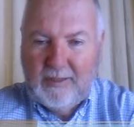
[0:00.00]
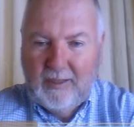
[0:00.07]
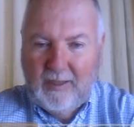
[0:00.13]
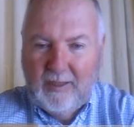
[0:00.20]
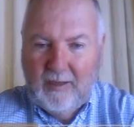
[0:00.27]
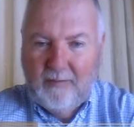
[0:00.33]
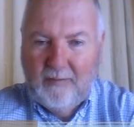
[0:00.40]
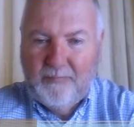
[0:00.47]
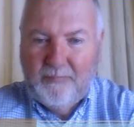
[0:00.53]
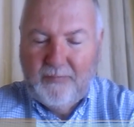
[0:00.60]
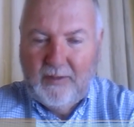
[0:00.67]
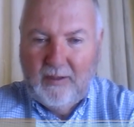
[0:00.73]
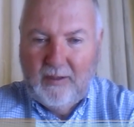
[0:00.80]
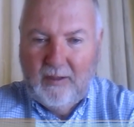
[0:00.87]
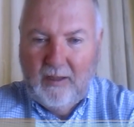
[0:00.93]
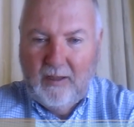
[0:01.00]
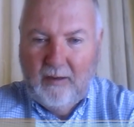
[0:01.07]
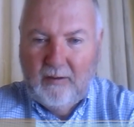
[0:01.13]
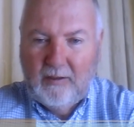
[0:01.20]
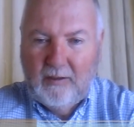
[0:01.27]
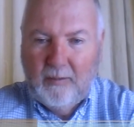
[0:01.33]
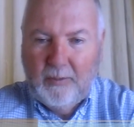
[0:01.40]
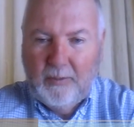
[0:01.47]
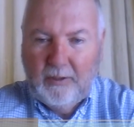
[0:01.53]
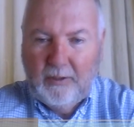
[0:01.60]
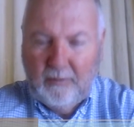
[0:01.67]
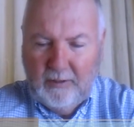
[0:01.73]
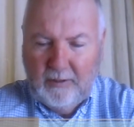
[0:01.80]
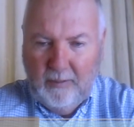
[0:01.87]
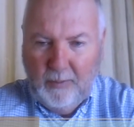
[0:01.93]
than
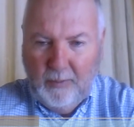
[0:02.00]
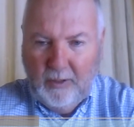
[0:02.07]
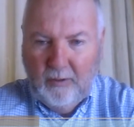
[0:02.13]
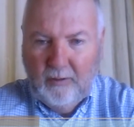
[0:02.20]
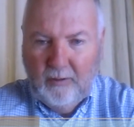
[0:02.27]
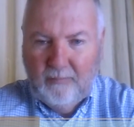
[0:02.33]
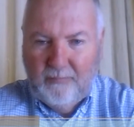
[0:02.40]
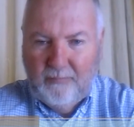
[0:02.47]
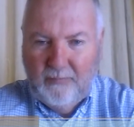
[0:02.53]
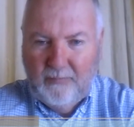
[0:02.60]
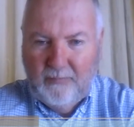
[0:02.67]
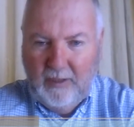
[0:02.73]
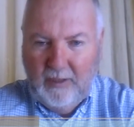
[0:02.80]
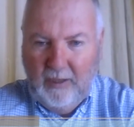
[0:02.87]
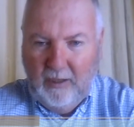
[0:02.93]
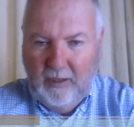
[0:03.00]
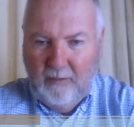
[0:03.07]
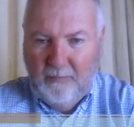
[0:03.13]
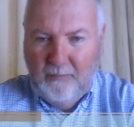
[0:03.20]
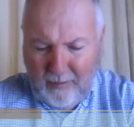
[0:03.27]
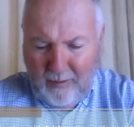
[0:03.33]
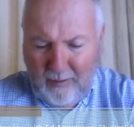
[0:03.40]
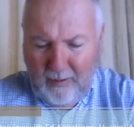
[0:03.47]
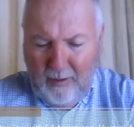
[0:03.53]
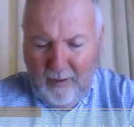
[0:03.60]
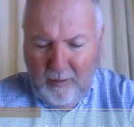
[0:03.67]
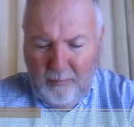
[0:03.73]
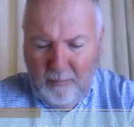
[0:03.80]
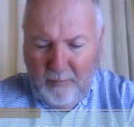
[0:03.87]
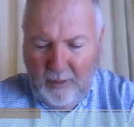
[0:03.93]
typical Indian food,
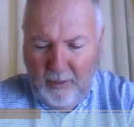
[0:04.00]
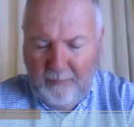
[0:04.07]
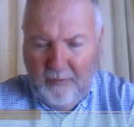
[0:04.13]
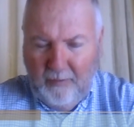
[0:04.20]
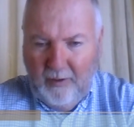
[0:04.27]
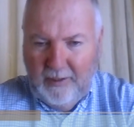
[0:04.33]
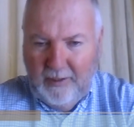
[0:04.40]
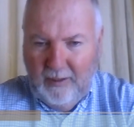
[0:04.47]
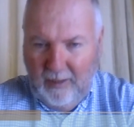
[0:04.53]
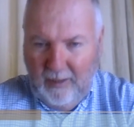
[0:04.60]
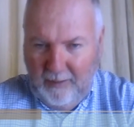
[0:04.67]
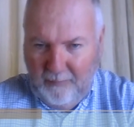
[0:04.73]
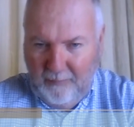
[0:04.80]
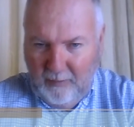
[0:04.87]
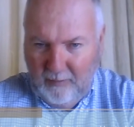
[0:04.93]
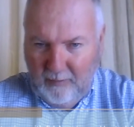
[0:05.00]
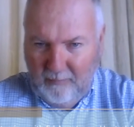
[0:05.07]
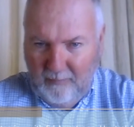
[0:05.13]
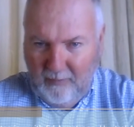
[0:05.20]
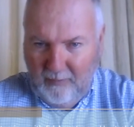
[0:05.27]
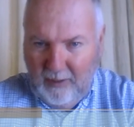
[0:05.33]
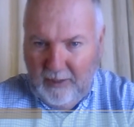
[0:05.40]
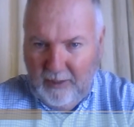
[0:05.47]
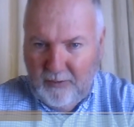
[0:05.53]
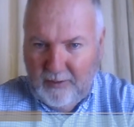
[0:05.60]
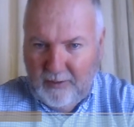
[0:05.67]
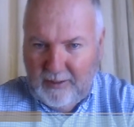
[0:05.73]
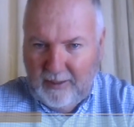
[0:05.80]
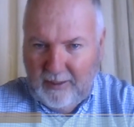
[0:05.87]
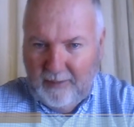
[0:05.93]
but very delightful, very
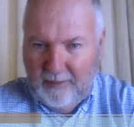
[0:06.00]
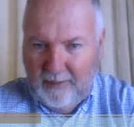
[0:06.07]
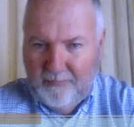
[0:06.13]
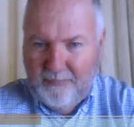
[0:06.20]
interesting.